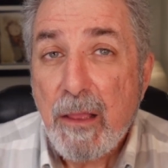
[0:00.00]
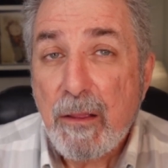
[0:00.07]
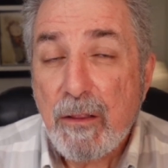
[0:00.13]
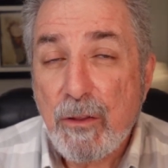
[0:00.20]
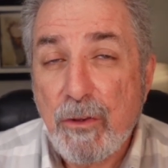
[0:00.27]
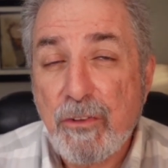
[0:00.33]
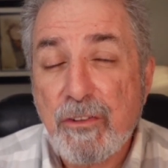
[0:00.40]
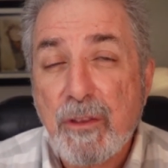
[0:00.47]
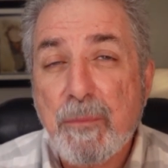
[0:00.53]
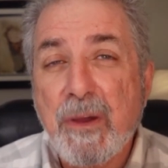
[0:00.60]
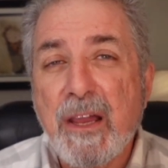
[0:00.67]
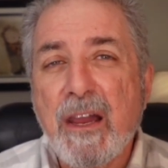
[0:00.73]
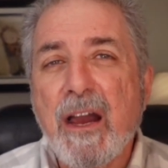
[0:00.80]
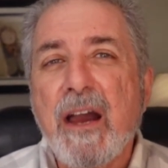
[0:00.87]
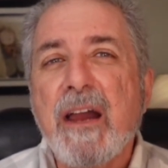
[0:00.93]
closing
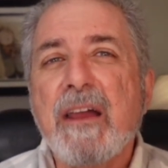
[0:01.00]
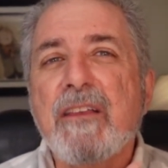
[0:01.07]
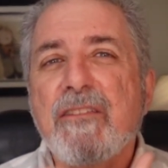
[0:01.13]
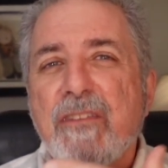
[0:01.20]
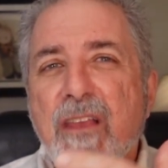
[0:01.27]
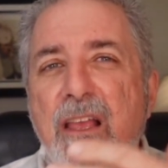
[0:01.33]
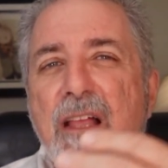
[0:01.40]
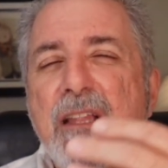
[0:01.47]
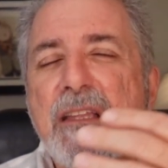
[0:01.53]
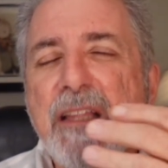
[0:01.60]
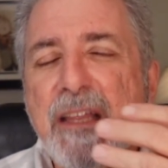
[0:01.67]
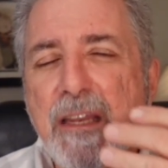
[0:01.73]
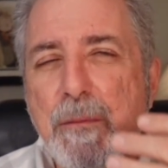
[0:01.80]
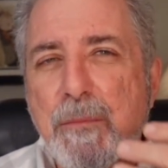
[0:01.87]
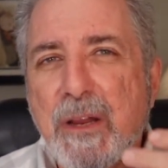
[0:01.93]
my eyes,
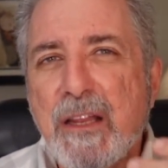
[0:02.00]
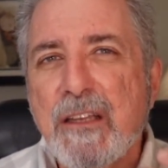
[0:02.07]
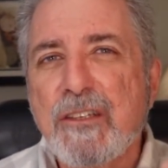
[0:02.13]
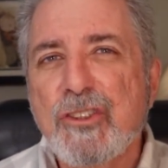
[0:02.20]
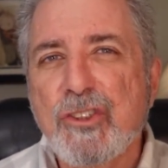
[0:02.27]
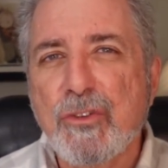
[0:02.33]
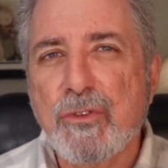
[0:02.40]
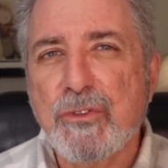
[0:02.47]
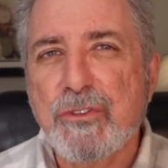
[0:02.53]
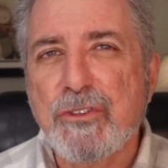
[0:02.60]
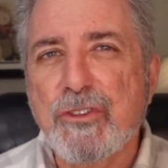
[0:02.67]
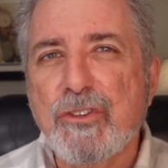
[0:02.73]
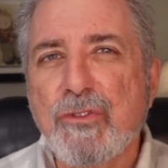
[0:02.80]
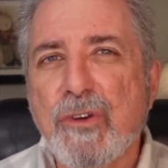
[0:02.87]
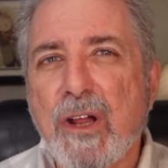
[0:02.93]
letting my shoulders
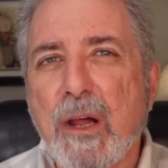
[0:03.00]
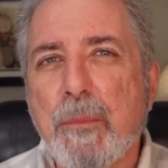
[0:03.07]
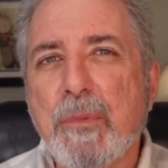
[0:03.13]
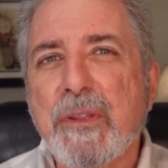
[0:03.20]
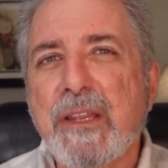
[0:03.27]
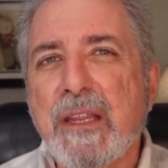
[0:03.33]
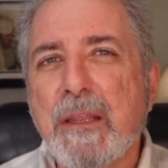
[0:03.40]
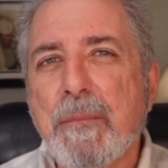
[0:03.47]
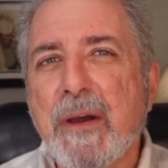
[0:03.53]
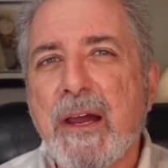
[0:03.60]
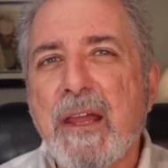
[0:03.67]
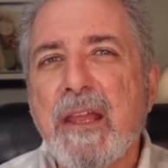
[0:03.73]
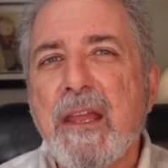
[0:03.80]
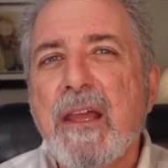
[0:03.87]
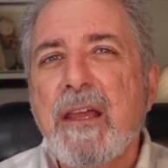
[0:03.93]
drop, letting
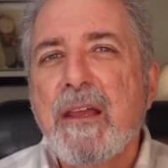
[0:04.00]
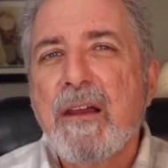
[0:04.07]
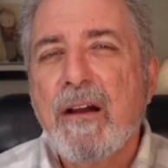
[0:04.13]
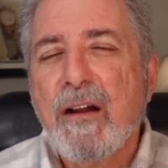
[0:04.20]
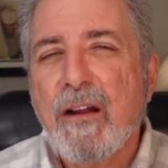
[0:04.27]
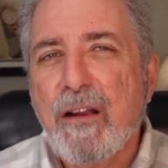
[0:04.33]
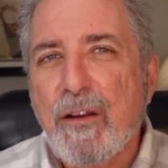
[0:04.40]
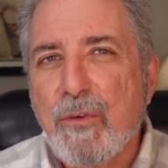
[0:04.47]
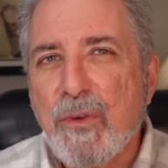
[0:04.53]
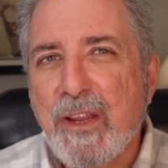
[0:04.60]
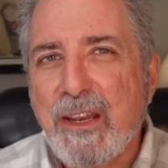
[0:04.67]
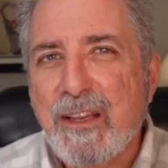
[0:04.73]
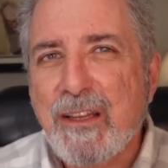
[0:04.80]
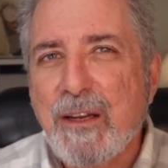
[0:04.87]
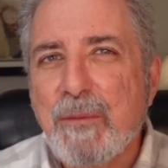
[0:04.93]
my heart
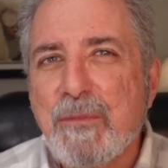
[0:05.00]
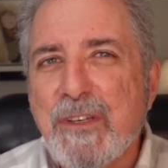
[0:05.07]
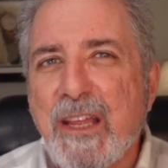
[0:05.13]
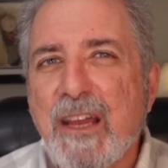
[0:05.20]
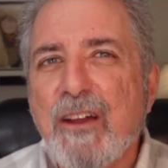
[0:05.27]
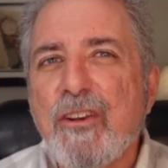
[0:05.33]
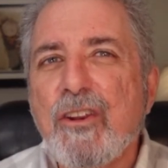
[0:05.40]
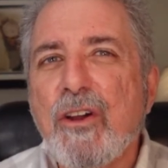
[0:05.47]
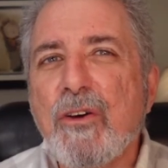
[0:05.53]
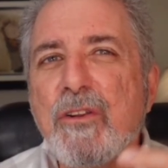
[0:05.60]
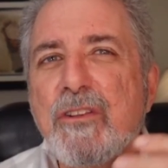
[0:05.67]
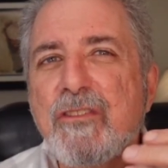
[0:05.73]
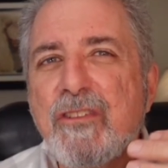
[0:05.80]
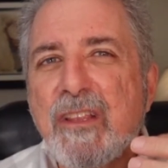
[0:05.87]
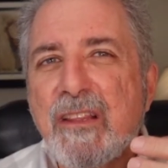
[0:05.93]
rate come down,
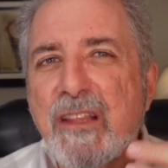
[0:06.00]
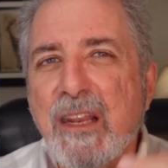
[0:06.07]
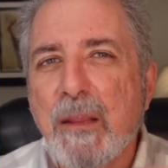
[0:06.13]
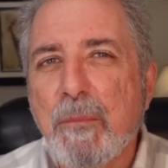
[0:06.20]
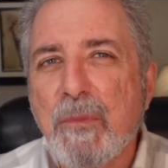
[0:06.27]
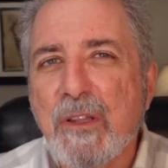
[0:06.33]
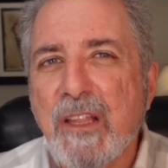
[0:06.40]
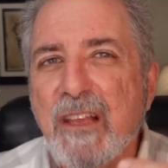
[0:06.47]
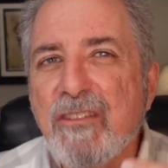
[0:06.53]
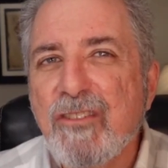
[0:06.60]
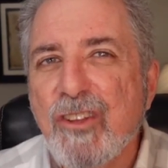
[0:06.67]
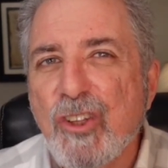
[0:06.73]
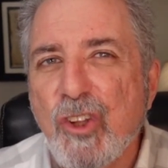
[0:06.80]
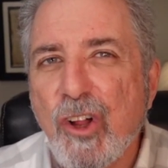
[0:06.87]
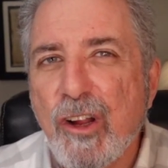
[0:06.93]
noticing that I'm less
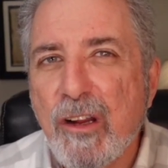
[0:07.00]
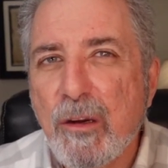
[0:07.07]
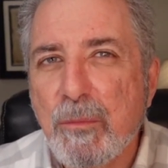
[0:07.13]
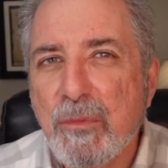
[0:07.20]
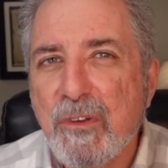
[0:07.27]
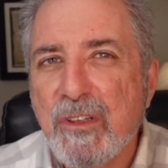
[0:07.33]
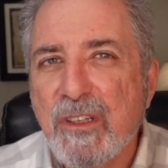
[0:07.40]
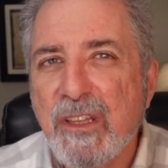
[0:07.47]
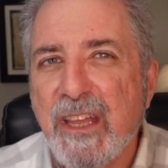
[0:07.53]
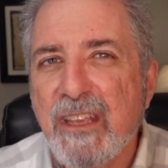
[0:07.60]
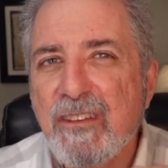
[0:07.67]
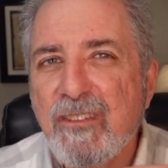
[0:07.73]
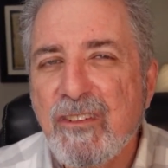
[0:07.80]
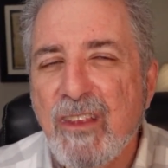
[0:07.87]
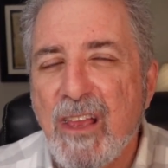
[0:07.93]
alarmed,
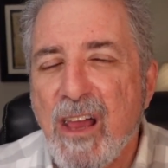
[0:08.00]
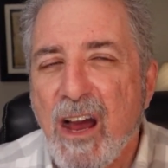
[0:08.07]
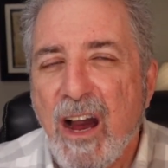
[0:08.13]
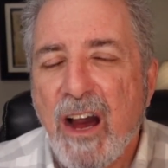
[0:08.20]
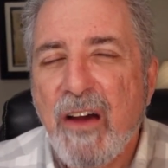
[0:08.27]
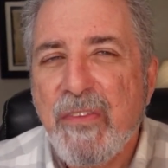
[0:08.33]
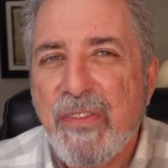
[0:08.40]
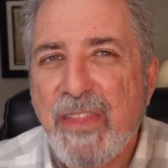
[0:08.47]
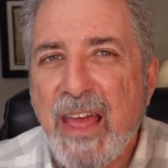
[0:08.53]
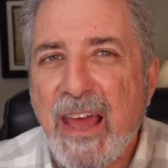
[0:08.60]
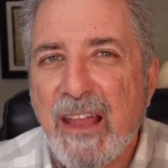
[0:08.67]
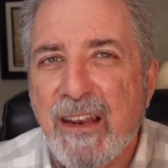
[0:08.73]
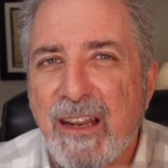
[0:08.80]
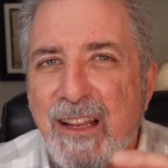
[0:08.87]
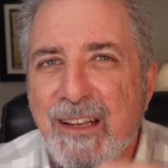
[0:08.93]
less on
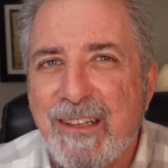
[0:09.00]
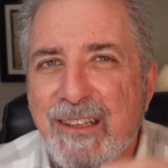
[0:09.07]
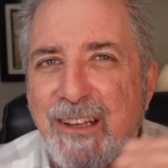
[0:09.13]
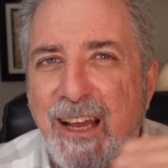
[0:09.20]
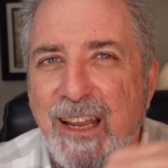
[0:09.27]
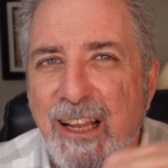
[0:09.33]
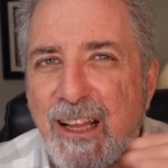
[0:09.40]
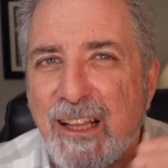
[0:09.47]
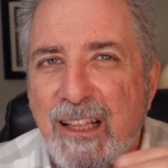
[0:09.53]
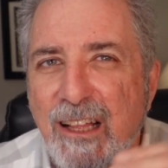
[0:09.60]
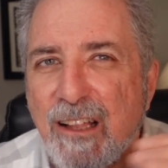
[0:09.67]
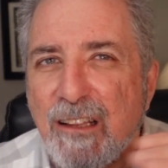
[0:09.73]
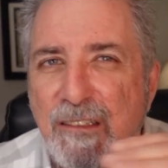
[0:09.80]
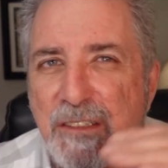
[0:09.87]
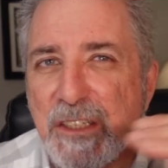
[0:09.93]
that kind of
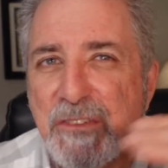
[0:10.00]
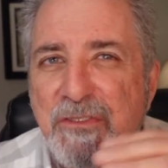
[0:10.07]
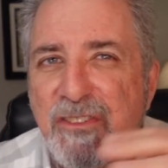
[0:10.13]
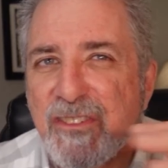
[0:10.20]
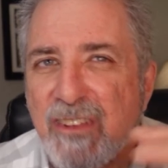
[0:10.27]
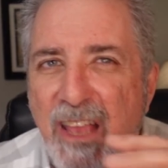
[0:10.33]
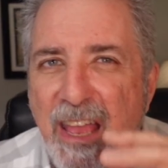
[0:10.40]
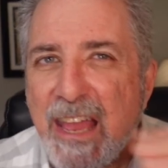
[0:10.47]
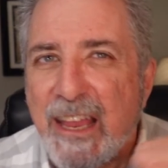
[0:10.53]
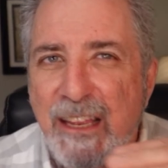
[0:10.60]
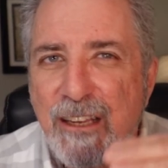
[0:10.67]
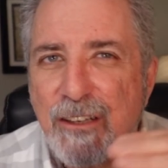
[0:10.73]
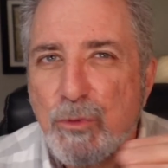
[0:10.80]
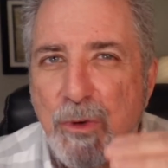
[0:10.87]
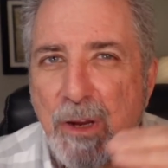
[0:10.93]
cliff's
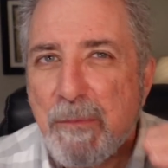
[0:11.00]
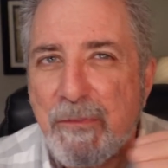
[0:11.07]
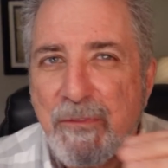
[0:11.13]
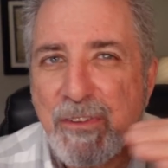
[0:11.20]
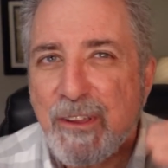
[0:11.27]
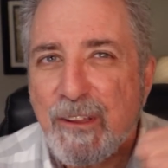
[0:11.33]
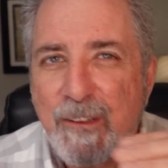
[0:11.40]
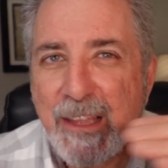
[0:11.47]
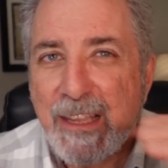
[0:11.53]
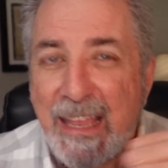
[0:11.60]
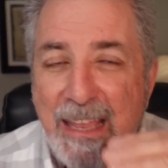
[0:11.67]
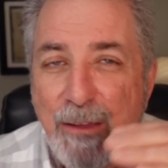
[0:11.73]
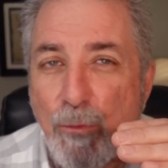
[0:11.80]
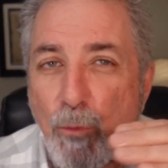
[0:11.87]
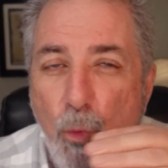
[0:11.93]
edge where I feel like
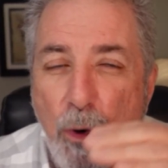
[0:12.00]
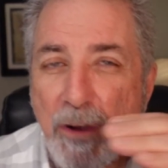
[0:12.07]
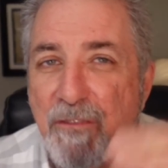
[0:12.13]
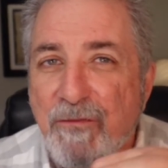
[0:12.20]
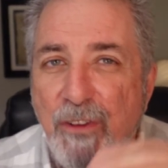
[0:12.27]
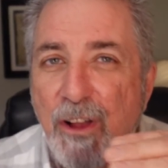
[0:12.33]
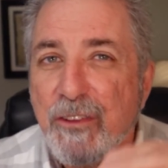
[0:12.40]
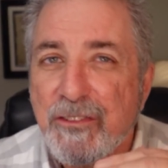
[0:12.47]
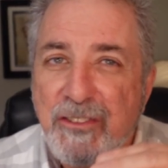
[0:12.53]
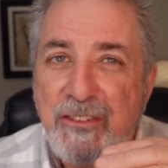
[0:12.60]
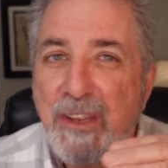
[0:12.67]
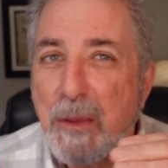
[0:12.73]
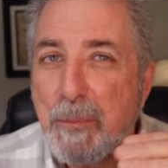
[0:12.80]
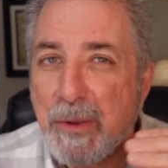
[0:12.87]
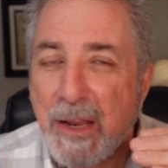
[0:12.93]
one false
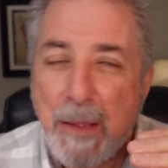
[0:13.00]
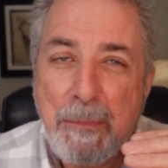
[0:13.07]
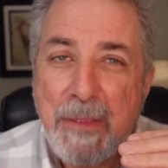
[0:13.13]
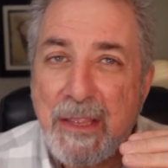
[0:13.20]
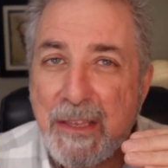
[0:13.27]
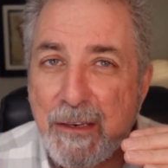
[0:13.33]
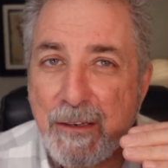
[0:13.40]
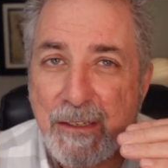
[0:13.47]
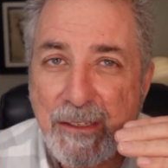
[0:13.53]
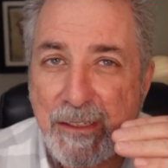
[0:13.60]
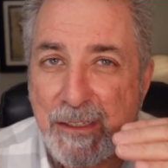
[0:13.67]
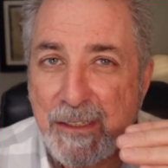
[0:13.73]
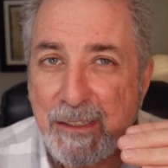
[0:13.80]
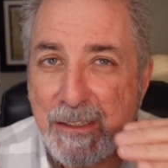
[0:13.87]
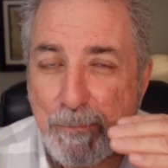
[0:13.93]
step and I'm in
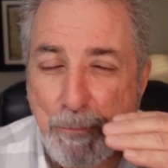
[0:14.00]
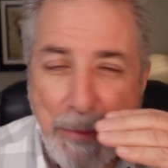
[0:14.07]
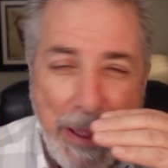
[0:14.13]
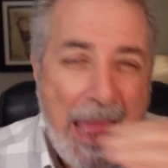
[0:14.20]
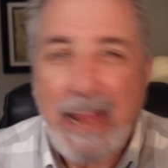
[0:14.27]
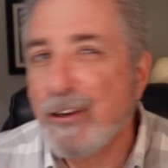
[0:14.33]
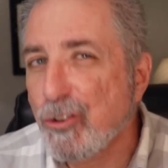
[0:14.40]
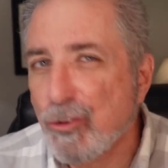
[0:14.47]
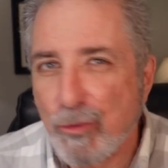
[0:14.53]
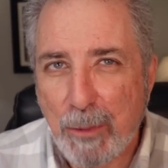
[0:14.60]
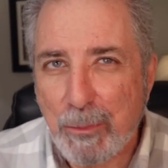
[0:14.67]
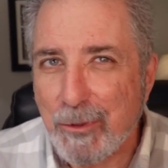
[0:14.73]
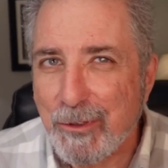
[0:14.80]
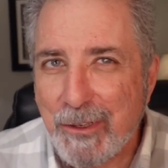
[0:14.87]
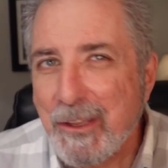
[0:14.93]
bad
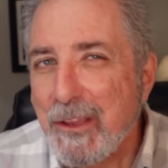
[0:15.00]
trouble.